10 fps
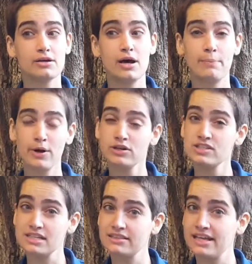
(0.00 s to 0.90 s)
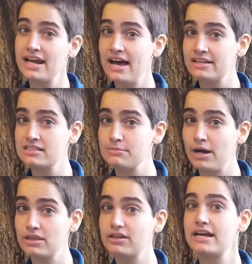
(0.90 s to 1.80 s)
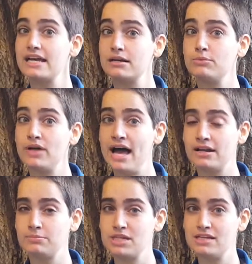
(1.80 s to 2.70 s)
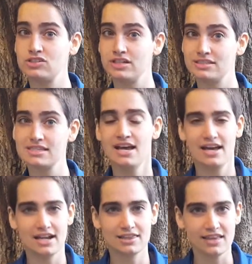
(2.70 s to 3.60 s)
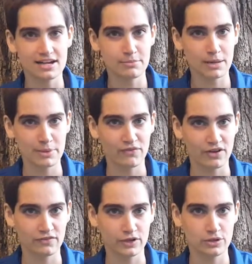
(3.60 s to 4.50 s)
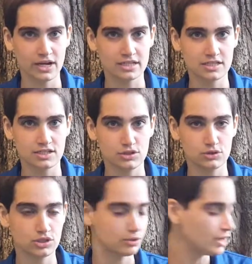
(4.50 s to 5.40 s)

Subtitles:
a person that has some other animal adaptations. And I thought it might be fun for you guys to do too.